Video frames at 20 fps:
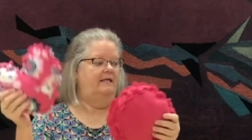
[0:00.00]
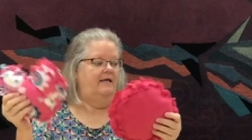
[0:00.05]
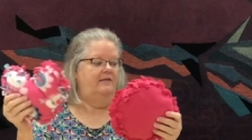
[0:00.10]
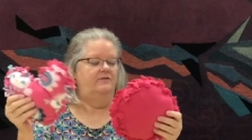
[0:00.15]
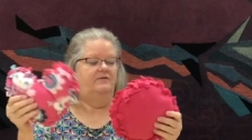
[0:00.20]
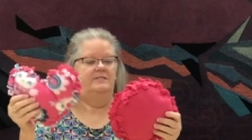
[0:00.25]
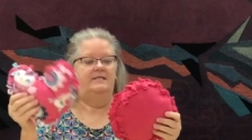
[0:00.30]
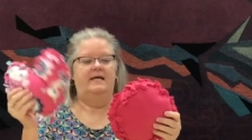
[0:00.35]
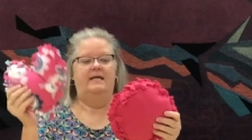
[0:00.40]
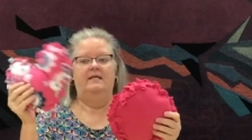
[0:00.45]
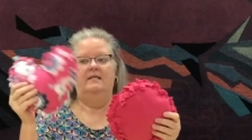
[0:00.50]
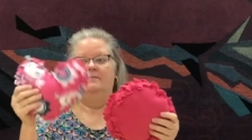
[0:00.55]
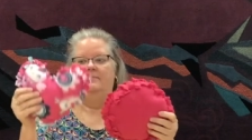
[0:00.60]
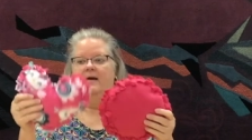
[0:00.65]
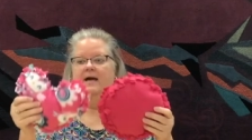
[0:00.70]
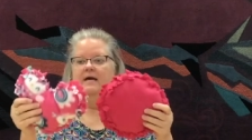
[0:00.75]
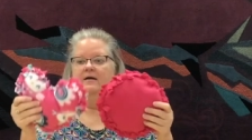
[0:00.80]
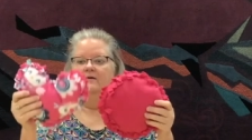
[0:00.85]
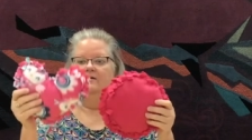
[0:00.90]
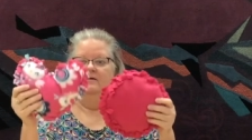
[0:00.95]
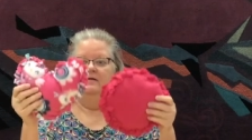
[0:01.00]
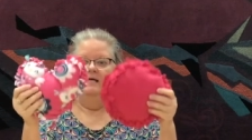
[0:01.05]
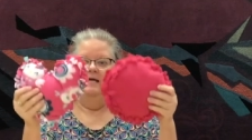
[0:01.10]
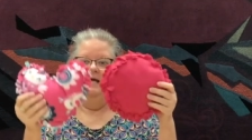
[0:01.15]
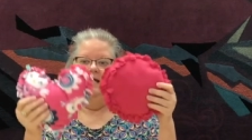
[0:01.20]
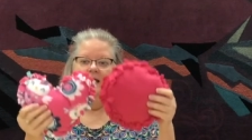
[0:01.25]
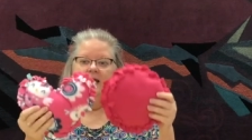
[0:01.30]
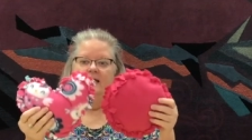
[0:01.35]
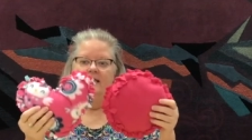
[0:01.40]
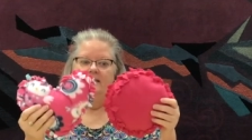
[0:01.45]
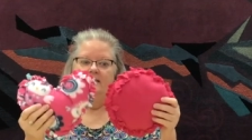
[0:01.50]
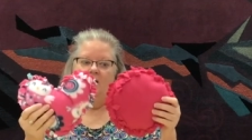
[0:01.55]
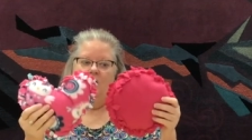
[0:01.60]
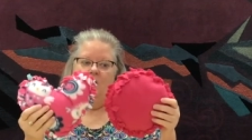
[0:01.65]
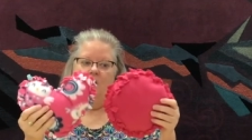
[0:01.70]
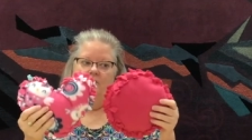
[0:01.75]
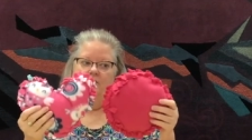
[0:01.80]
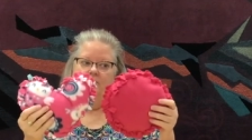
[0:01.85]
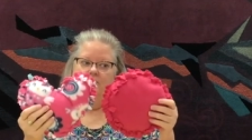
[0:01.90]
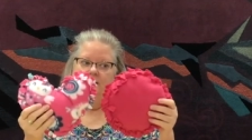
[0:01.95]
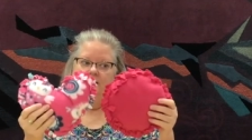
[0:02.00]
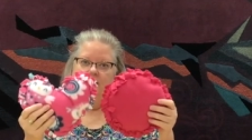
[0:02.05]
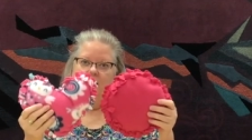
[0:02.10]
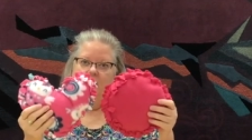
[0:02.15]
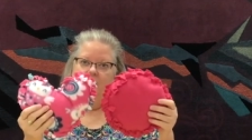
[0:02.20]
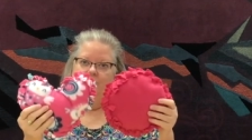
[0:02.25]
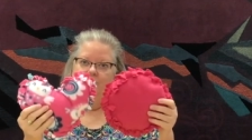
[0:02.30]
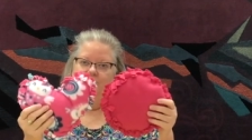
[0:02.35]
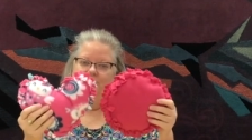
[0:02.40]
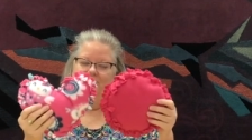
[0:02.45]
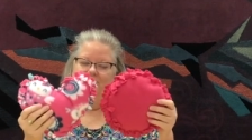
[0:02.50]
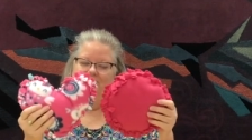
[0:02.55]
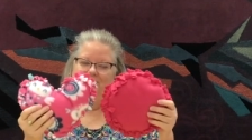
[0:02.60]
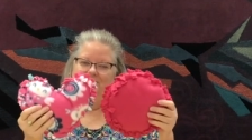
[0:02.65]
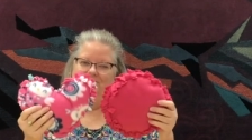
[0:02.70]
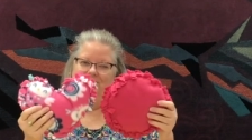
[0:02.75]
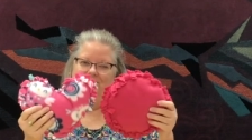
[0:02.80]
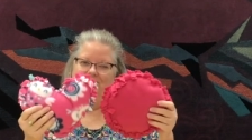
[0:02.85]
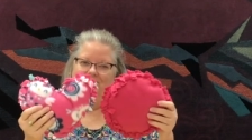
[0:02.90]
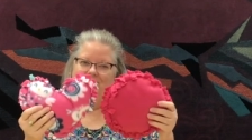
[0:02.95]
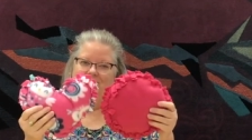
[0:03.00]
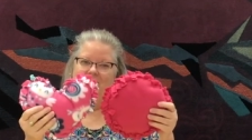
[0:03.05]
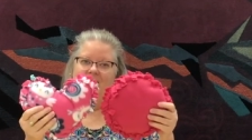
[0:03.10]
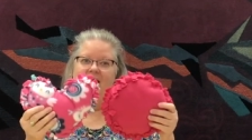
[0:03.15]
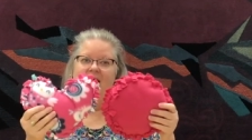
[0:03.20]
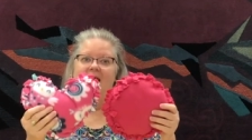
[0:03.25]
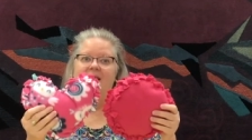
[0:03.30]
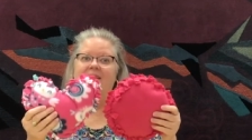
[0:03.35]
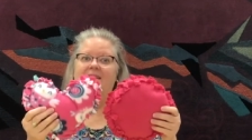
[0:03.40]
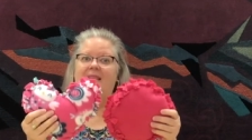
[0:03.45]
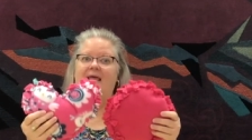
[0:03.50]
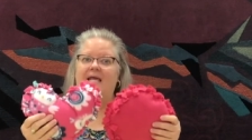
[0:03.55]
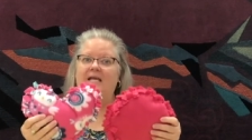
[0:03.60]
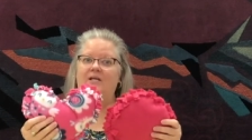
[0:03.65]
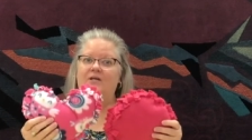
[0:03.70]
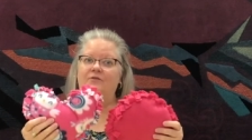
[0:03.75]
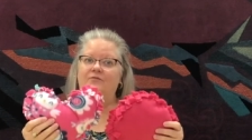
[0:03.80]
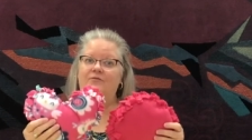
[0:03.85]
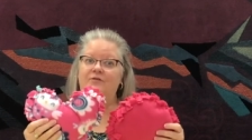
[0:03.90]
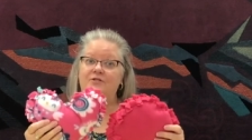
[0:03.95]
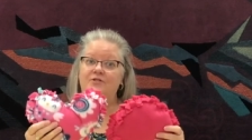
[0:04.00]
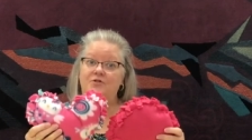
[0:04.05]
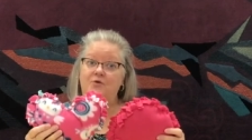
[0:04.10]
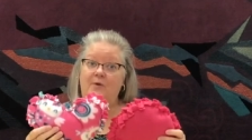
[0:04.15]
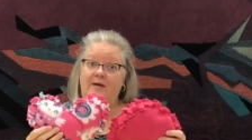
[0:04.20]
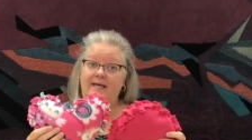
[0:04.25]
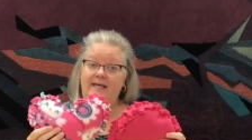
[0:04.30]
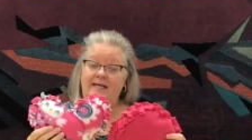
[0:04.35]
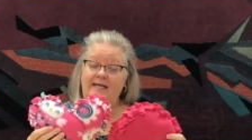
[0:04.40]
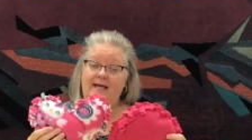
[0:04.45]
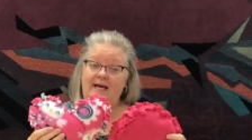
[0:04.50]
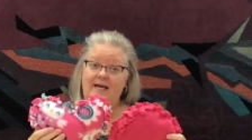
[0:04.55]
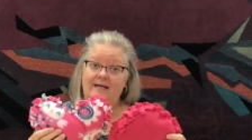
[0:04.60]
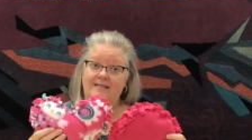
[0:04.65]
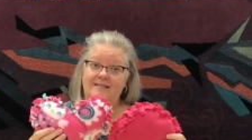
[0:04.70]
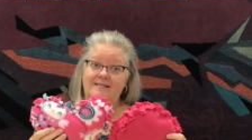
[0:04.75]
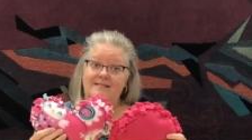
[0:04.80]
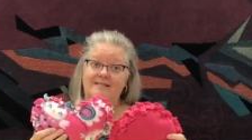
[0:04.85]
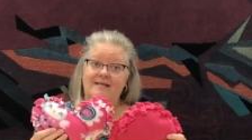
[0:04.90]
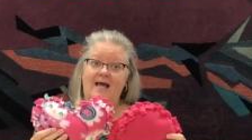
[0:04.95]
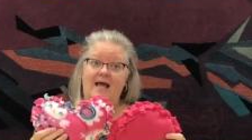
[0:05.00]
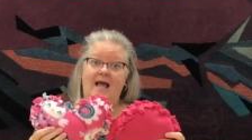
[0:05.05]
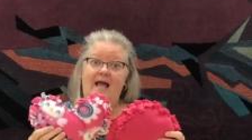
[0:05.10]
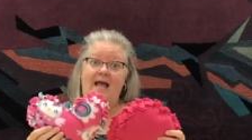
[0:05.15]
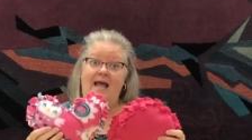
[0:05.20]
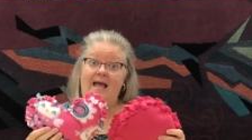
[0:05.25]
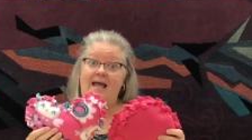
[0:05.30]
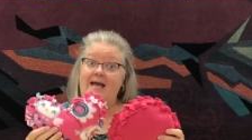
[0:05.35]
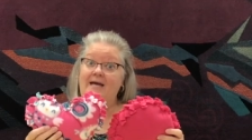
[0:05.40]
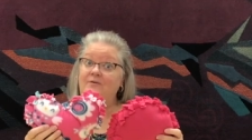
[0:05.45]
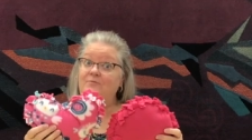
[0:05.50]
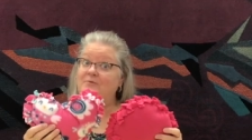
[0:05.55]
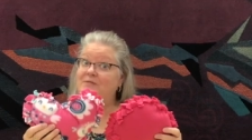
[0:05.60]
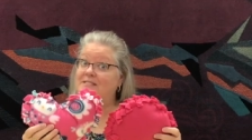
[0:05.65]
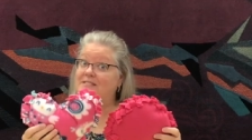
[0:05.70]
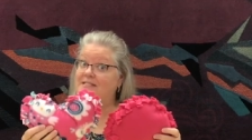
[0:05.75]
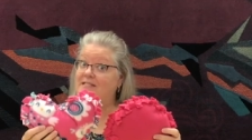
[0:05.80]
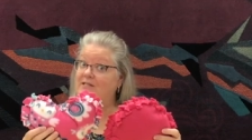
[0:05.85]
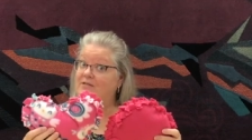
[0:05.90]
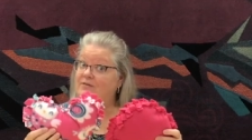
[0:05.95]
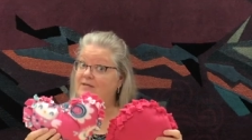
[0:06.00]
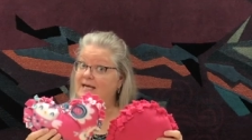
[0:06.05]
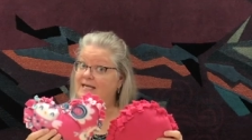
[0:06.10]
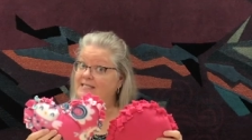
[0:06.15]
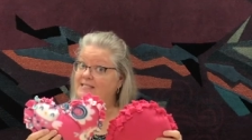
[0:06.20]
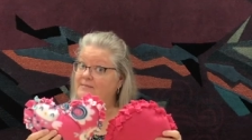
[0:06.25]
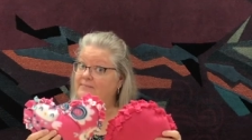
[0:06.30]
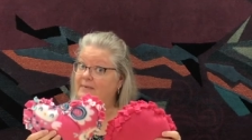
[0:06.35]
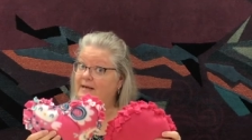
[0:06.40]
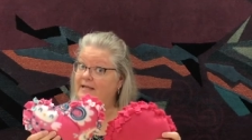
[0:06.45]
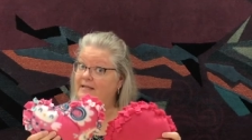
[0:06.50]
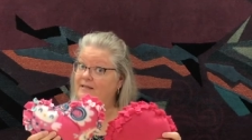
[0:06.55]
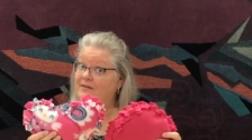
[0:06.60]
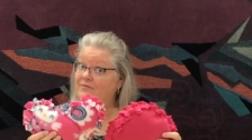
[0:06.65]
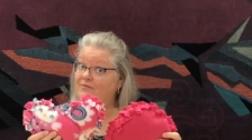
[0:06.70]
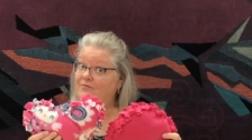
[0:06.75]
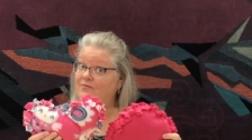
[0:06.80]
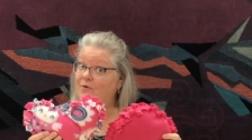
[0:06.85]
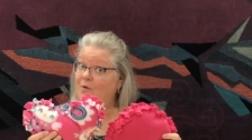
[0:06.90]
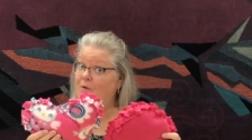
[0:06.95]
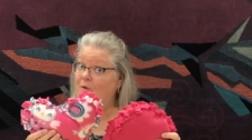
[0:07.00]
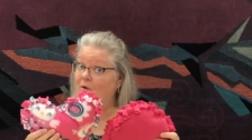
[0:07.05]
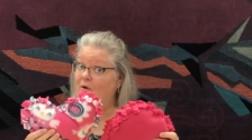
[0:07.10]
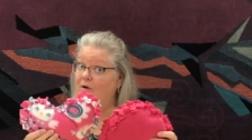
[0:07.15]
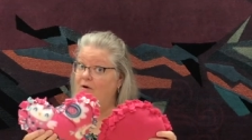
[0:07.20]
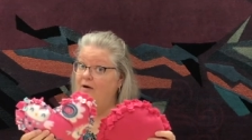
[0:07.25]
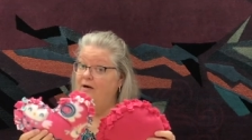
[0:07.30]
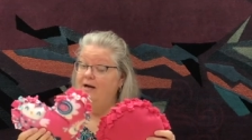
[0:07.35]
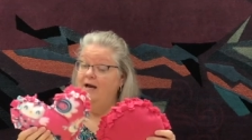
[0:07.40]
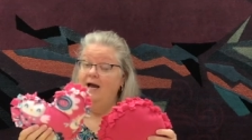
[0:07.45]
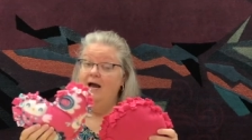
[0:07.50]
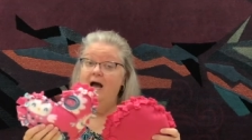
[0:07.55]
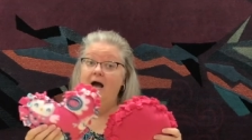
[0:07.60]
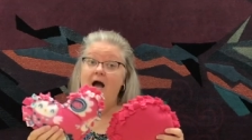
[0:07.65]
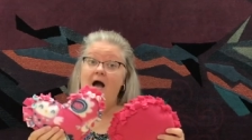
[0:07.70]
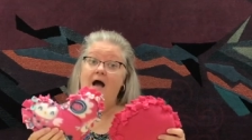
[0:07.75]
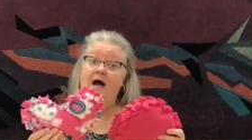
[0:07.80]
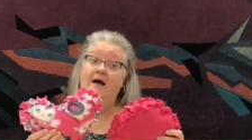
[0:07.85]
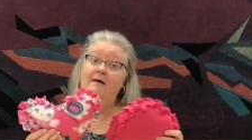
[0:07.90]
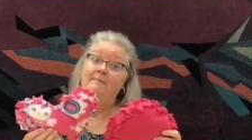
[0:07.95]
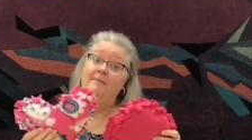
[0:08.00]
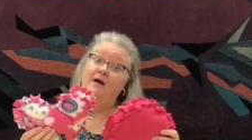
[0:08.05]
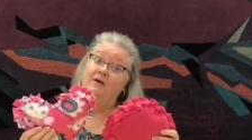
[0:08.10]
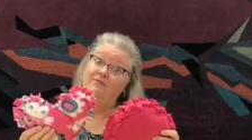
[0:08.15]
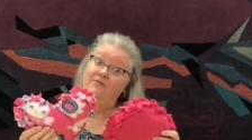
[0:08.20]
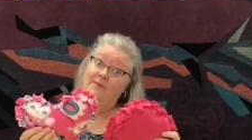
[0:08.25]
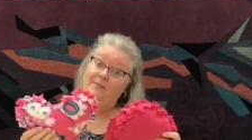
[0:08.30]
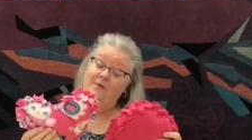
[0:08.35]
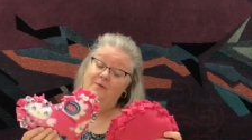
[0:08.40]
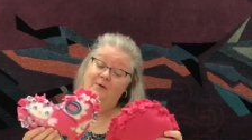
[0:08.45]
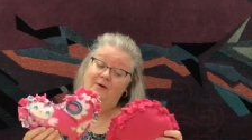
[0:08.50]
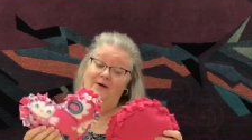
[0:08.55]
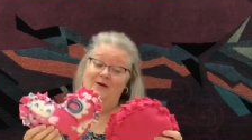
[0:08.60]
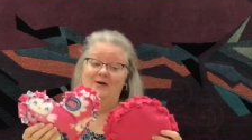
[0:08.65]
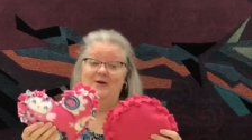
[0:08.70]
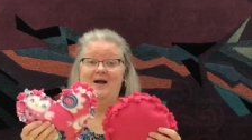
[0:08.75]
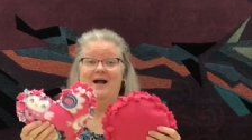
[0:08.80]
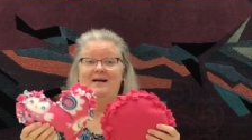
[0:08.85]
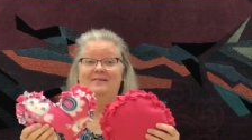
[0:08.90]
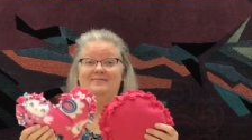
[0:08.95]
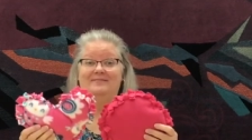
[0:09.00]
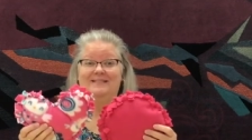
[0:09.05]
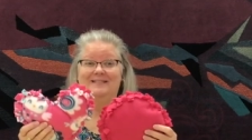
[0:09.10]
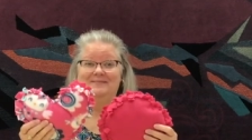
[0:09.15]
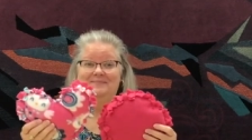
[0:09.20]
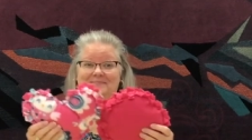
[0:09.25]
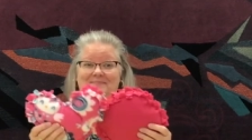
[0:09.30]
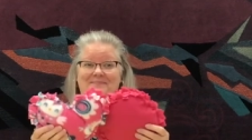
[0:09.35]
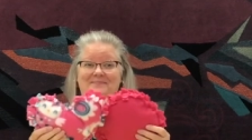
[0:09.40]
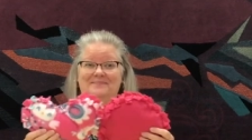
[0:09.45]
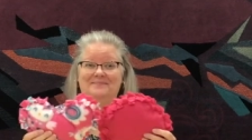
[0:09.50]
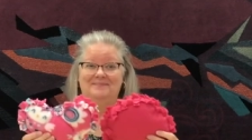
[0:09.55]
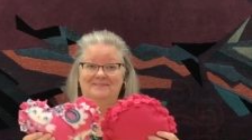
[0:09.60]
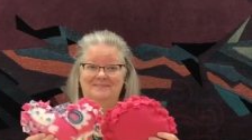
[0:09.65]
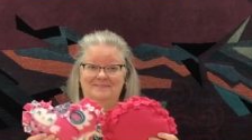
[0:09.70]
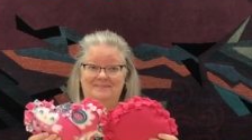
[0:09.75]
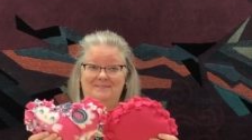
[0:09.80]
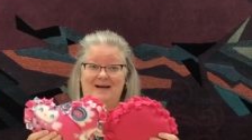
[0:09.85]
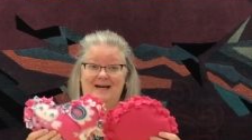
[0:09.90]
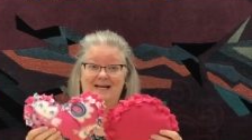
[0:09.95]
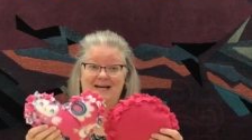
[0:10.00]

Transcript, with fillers: other side of the pattern is a heart pillow. Thank you for joining us and we'll see you next month for um, our February craft. Bye